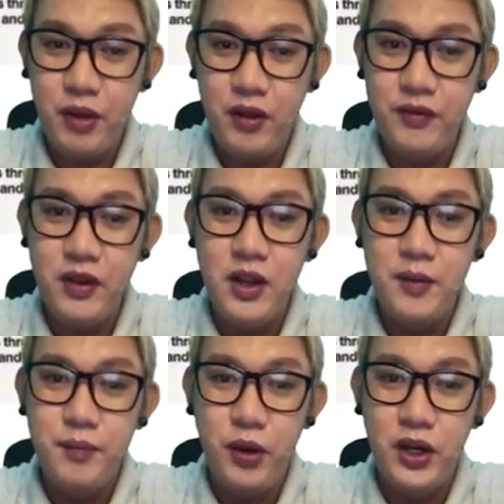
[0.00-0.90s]
of
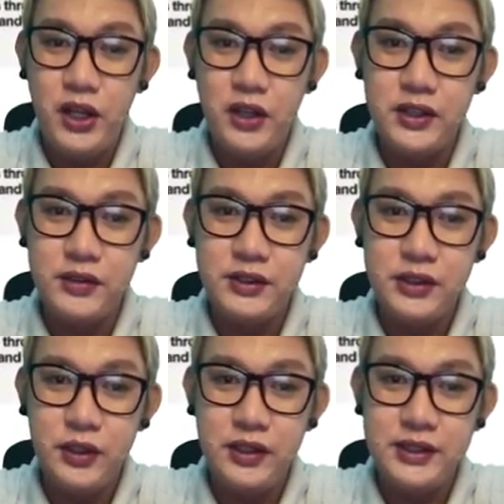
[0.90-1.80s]
molecules.
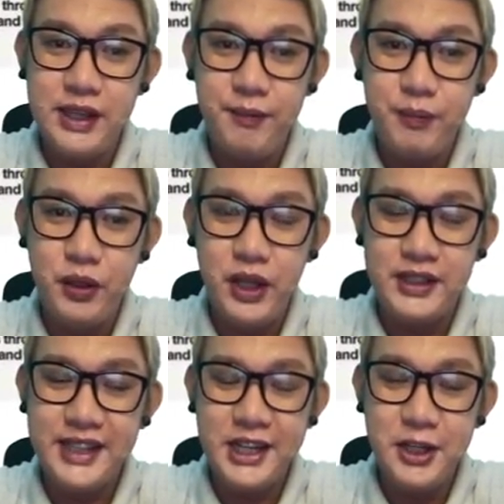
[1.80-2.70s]
So example
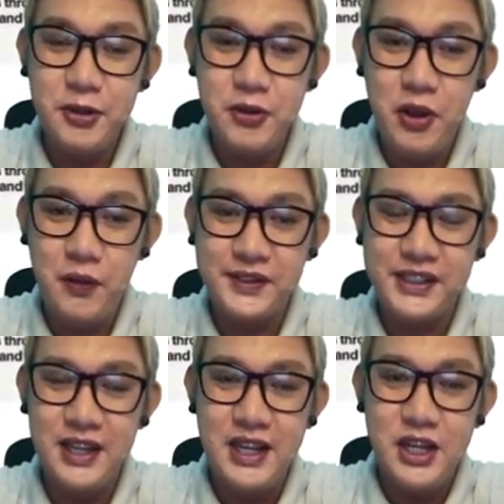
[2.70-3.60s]
is a
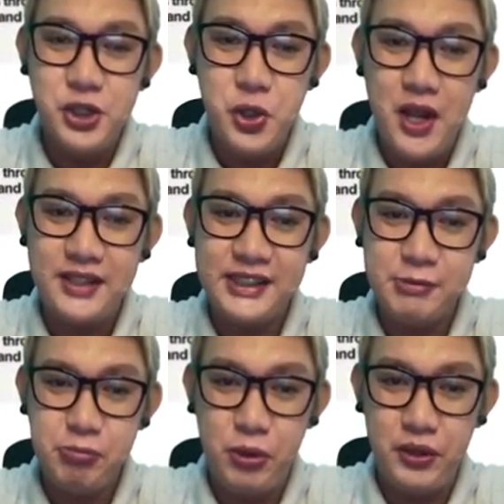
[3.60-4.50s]
glucose
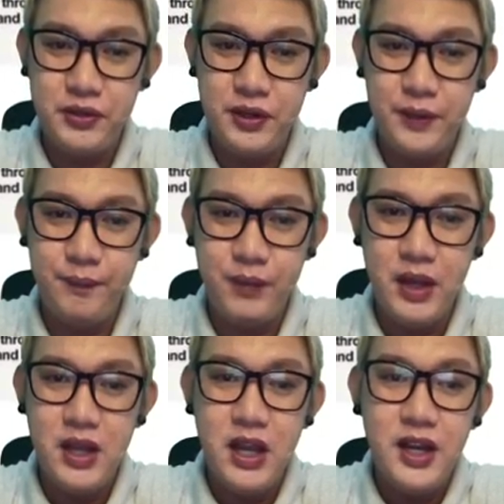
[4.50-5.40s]
transporter.
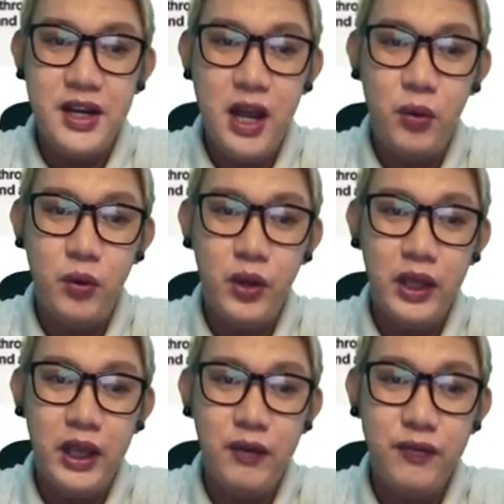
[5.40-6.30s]
Now,
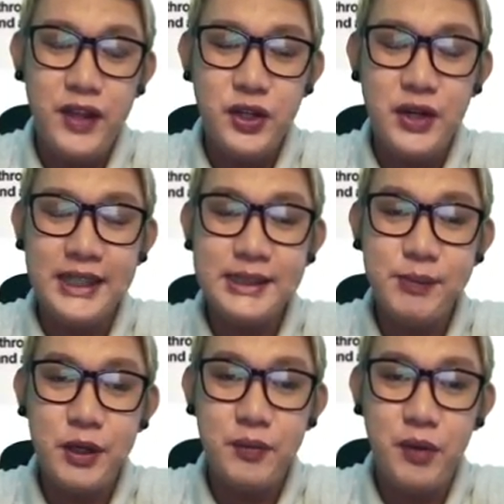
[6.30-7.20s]
if the
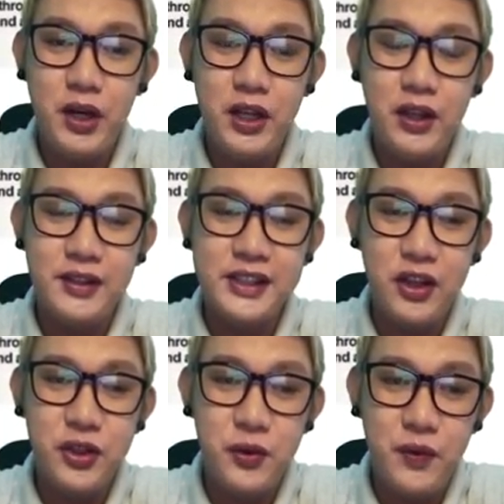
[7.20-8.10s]
transport of molecules
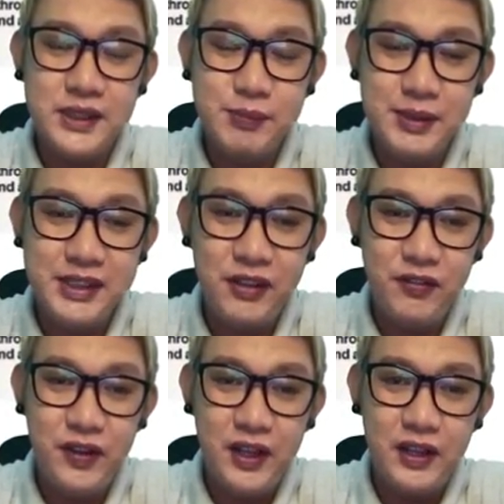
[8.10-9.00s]
through a
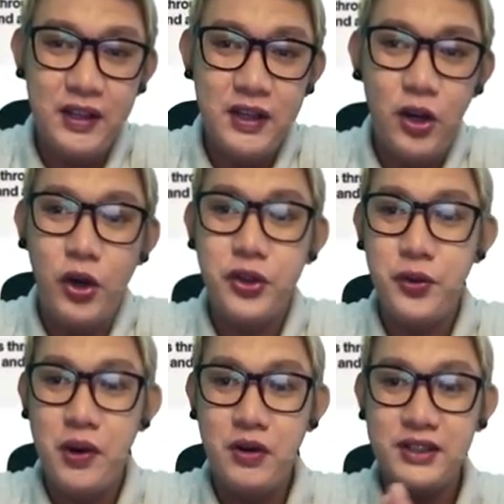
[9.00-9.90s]
specific or
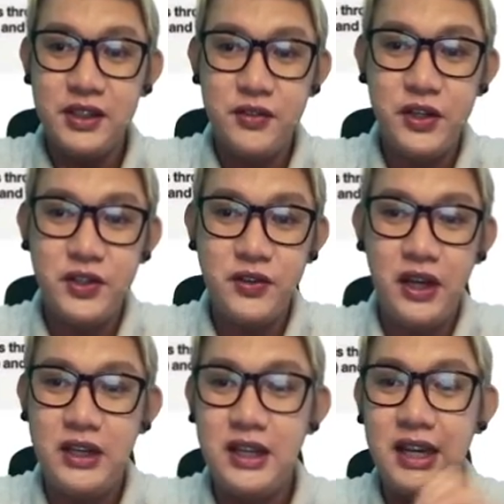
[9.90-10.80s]
through a concentration
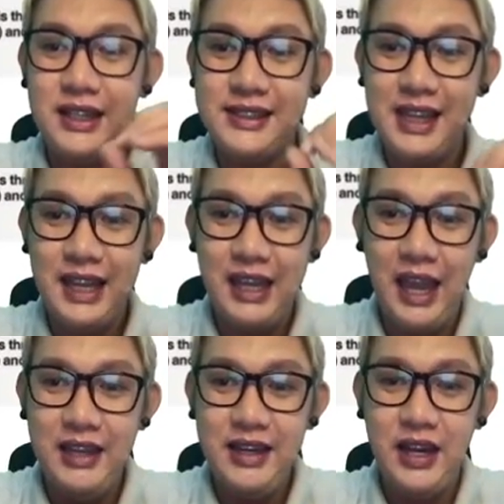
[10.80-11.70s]
gradient is
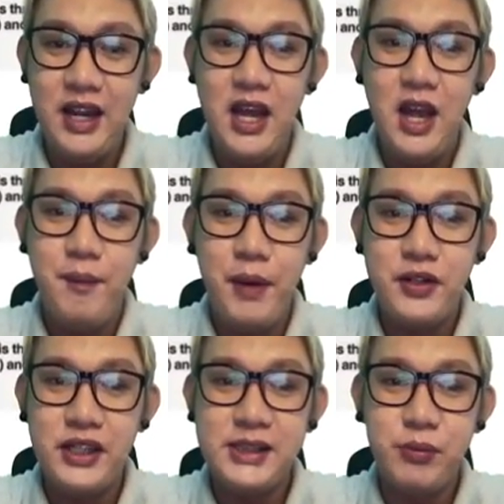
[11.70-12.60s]
aided by
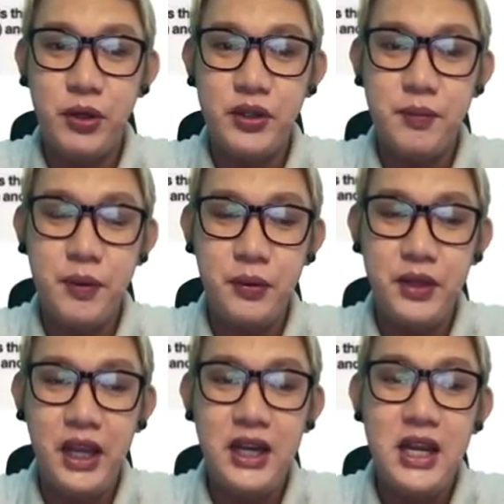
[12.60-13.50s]
transporter
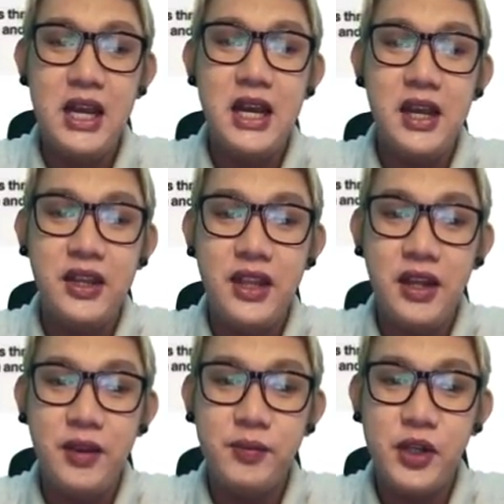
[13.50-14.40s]
protein,
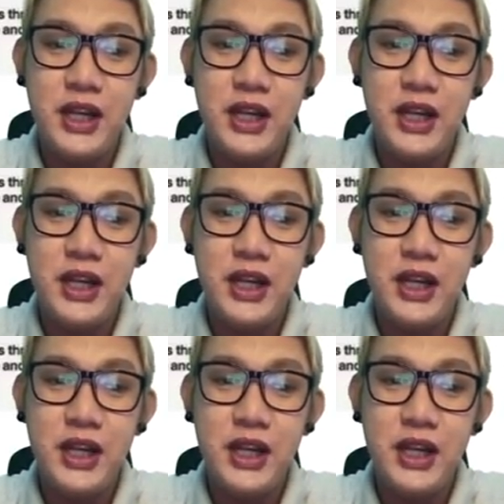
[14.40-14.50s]
the